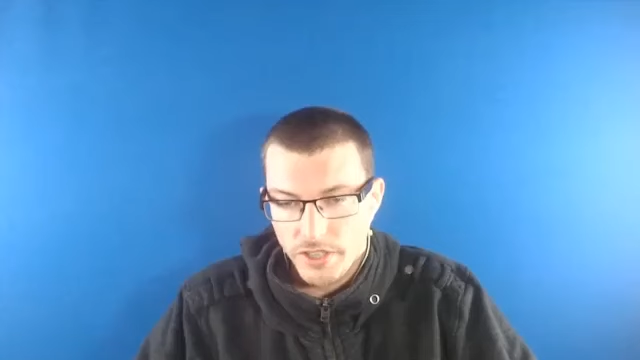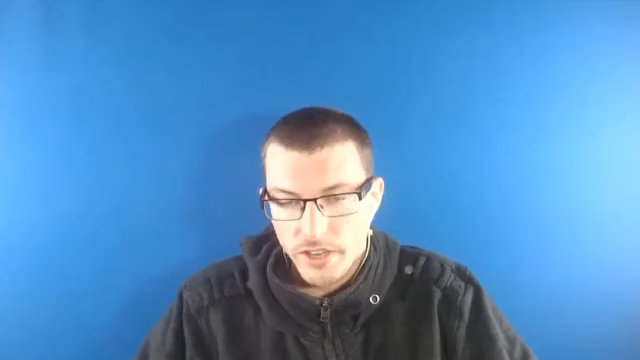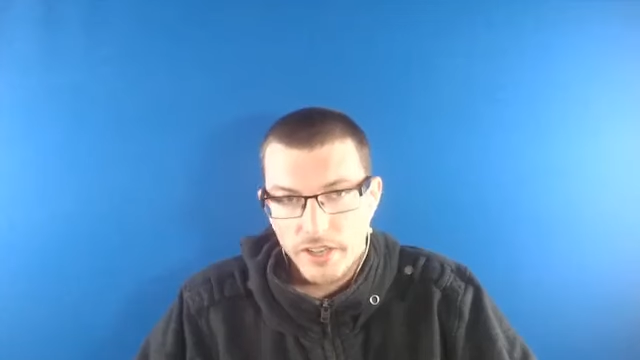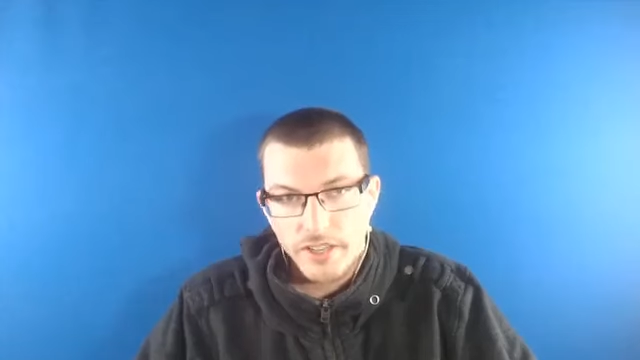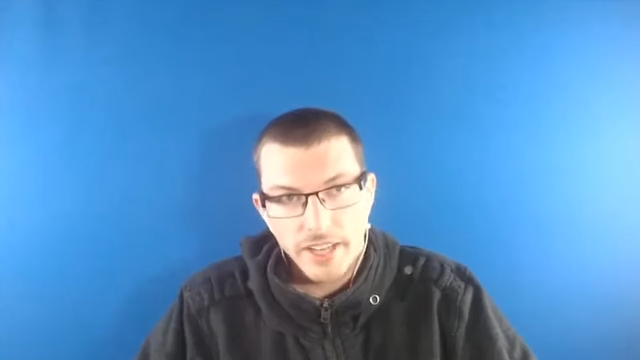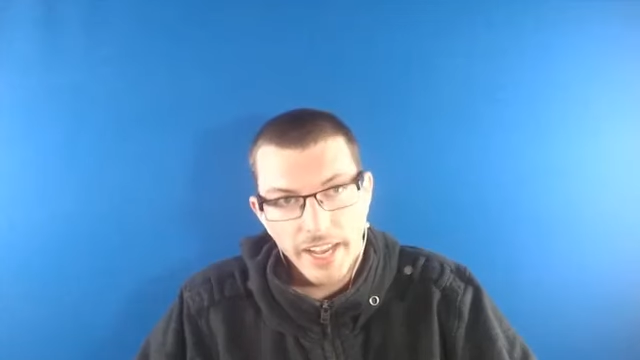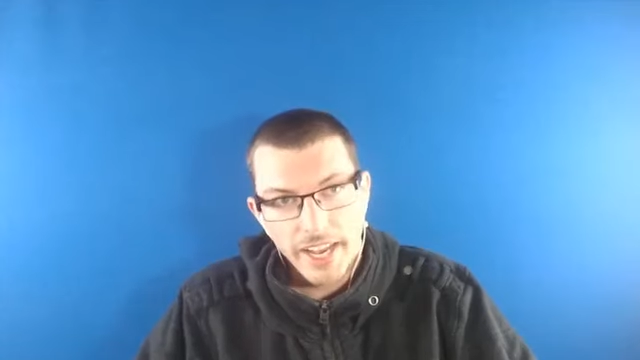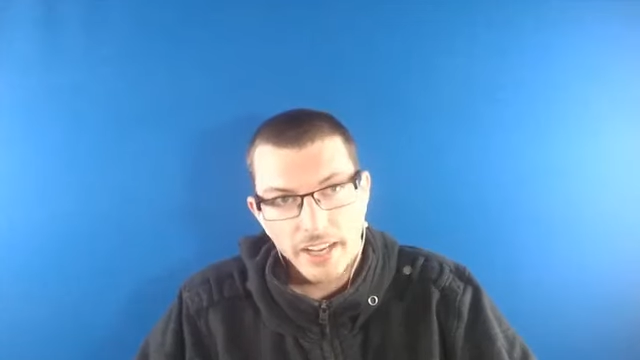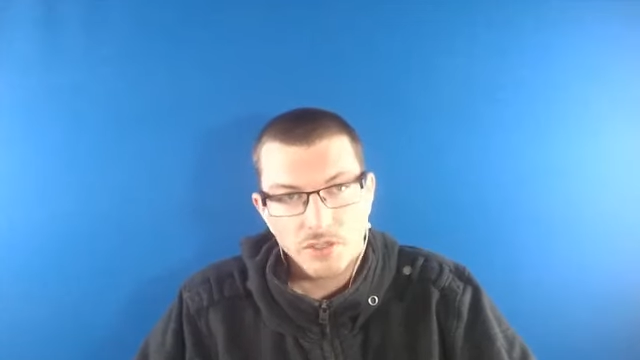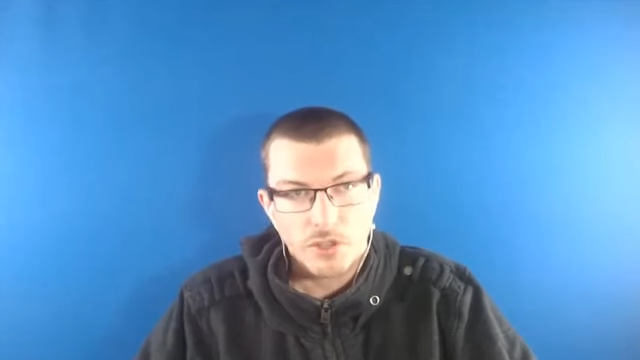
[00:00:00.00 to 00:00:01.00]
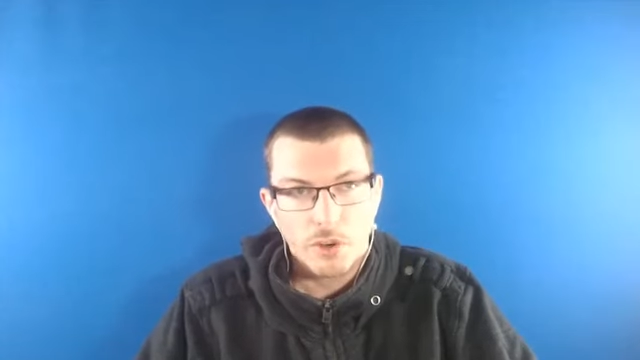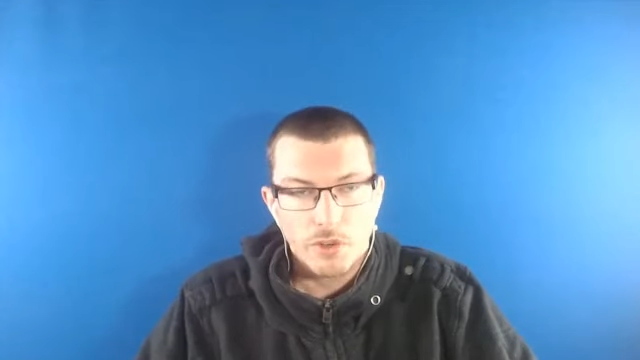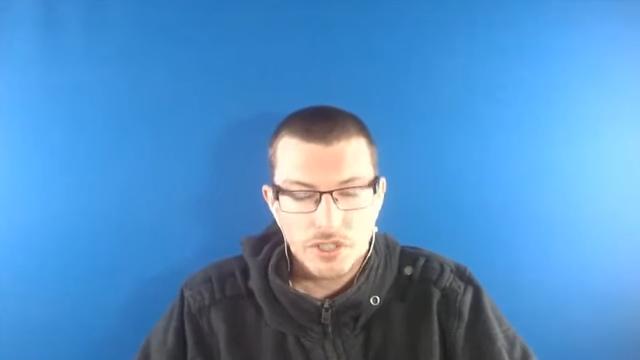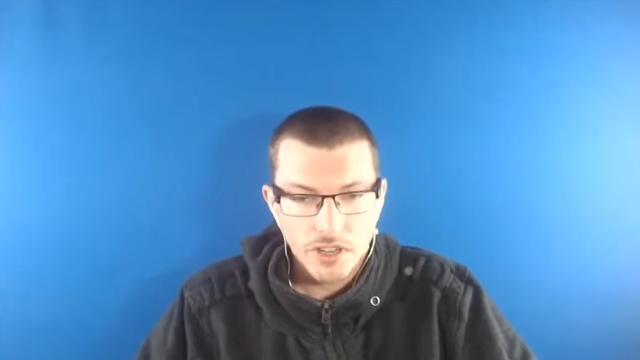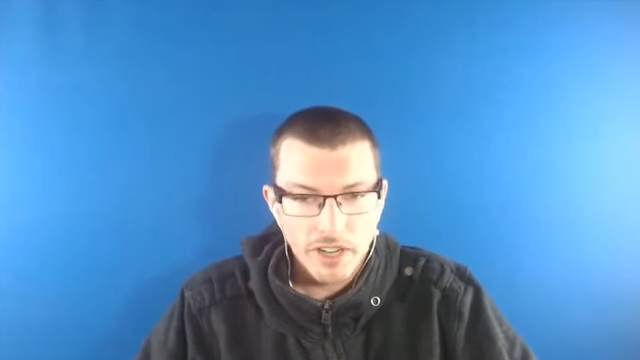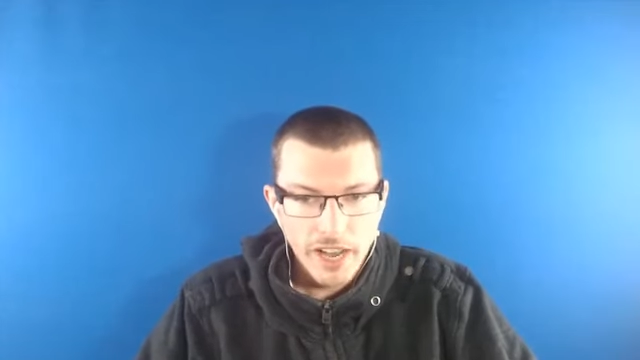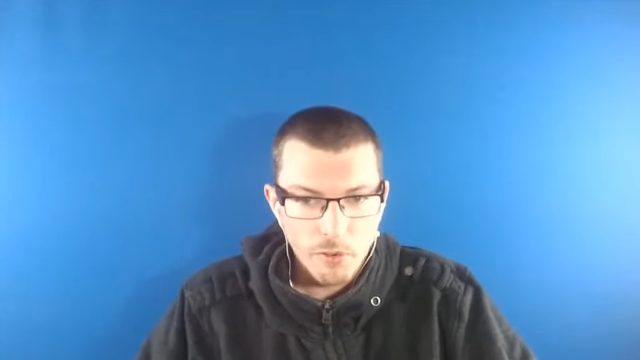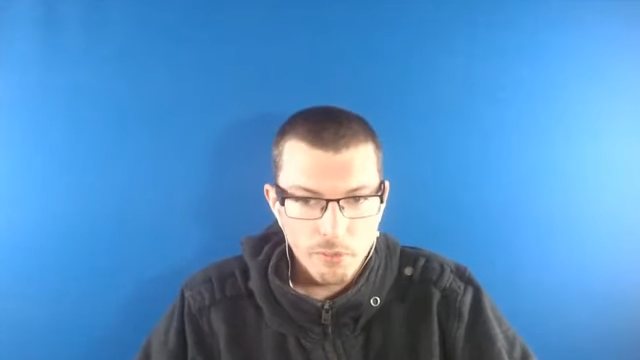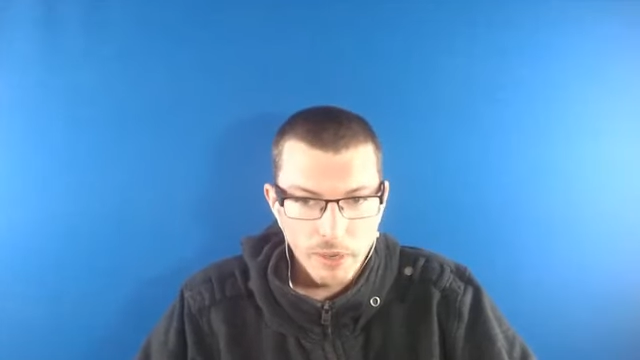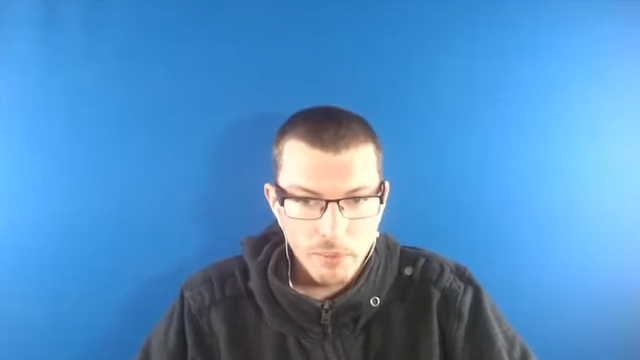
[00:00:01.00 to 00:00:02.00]
Yeah, so we started out with
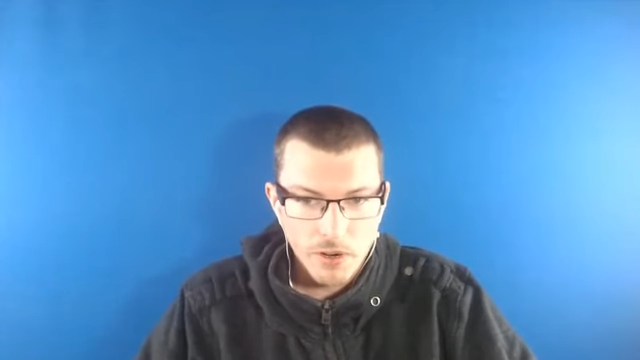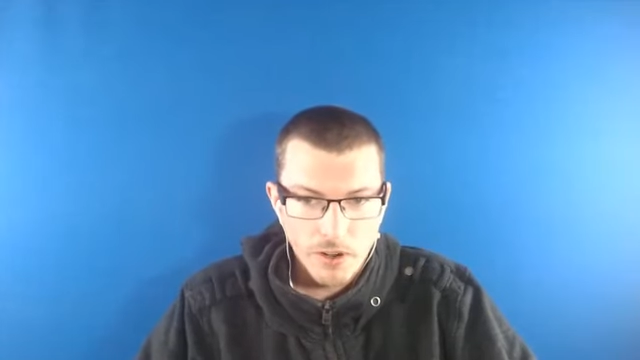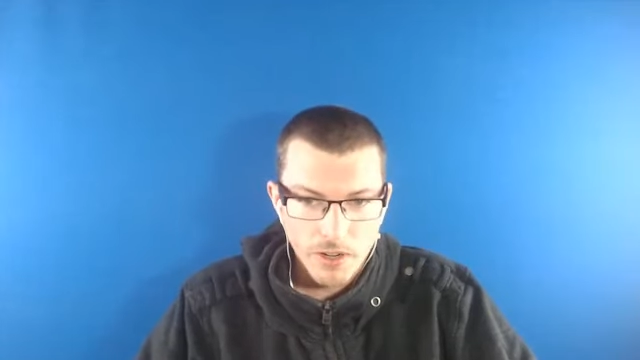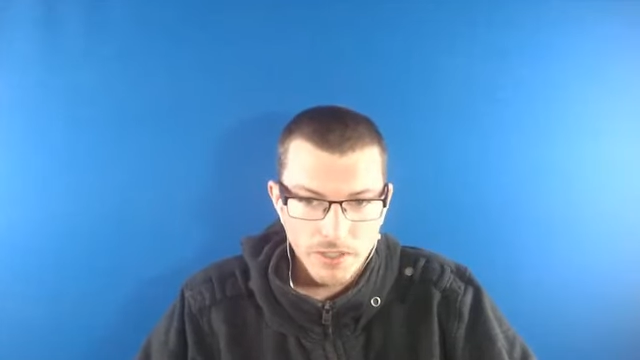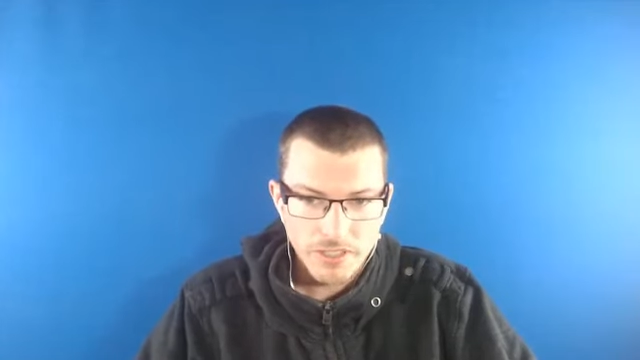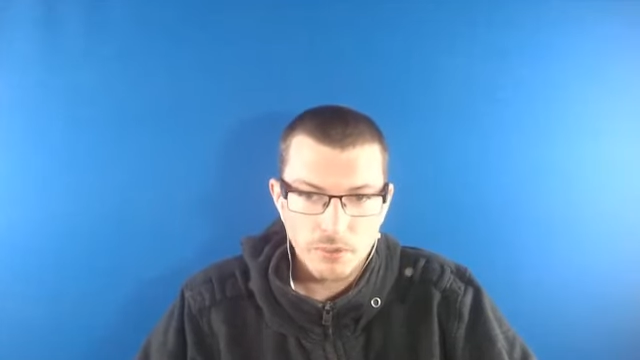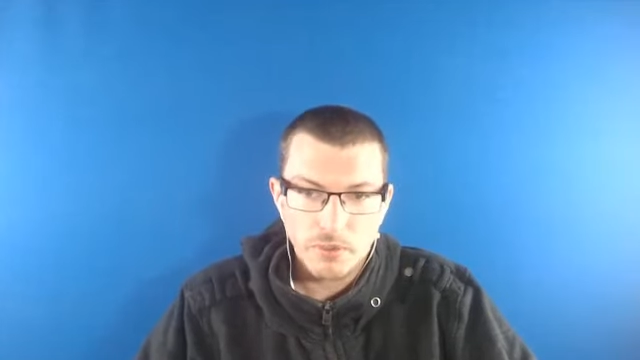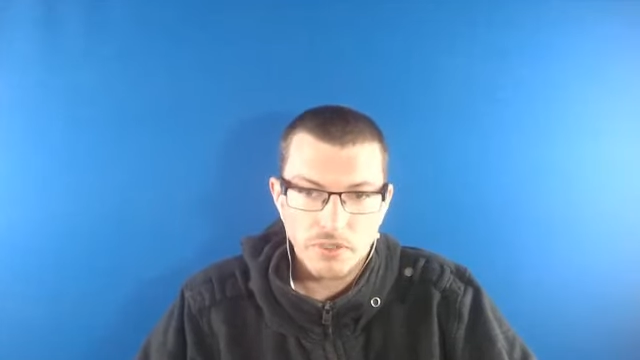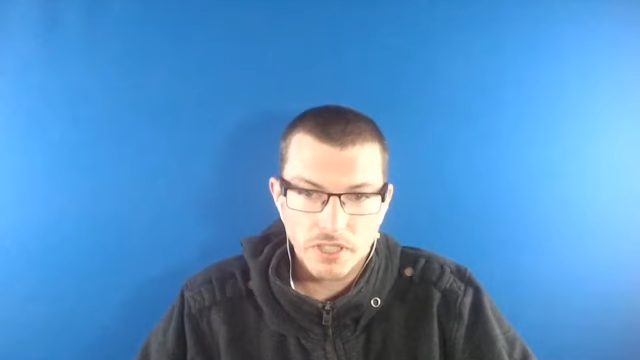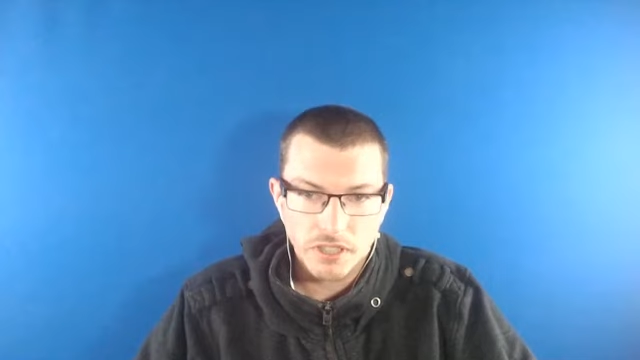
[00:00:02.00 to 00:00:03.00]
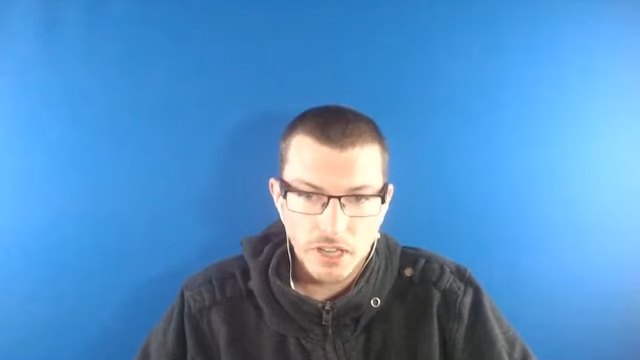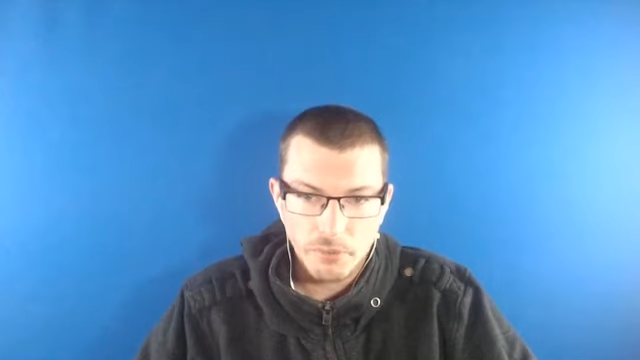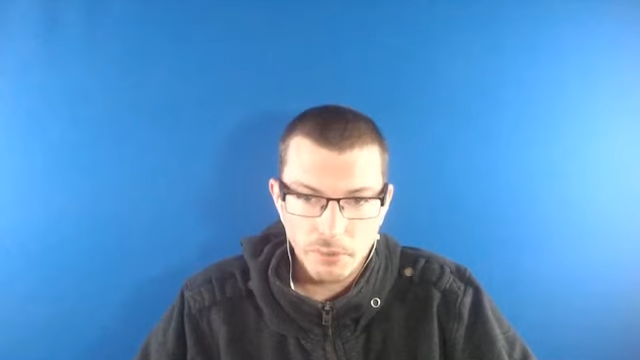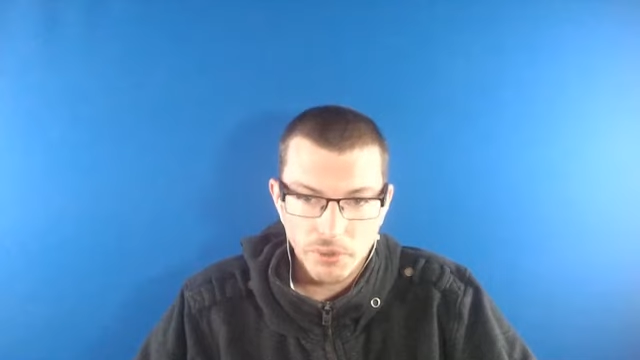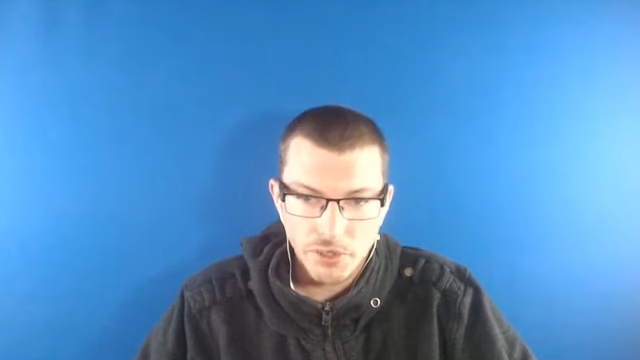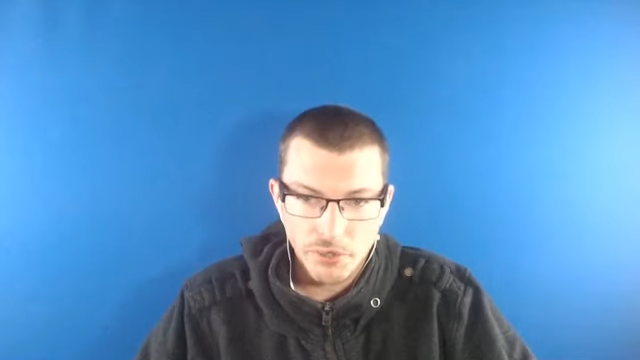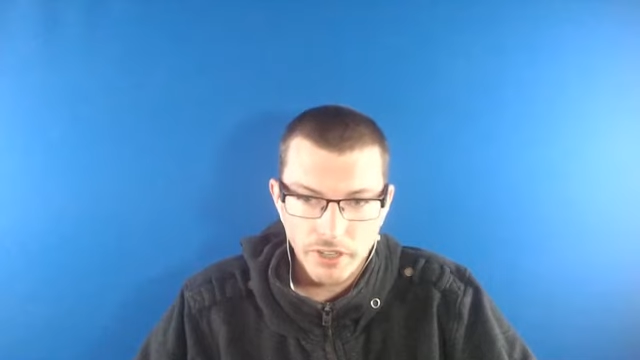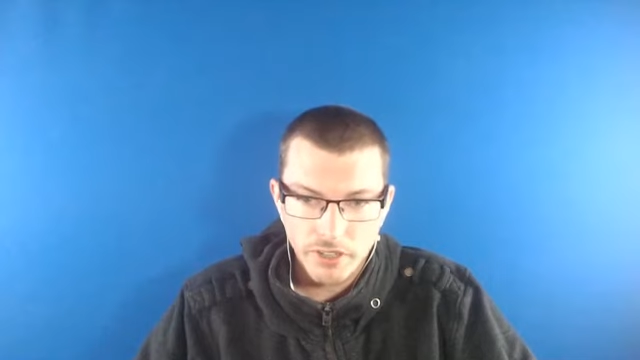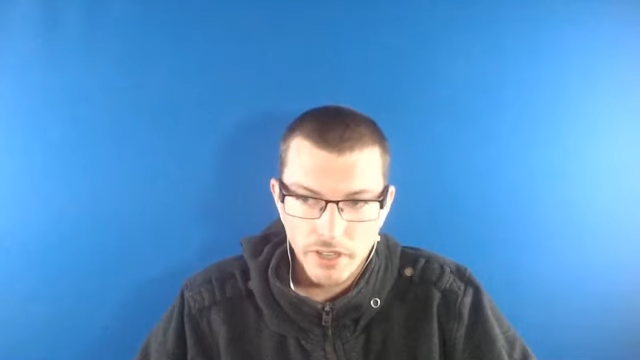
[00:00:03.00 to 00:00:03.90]
pay per call because that's what we've seen a lot of people doing,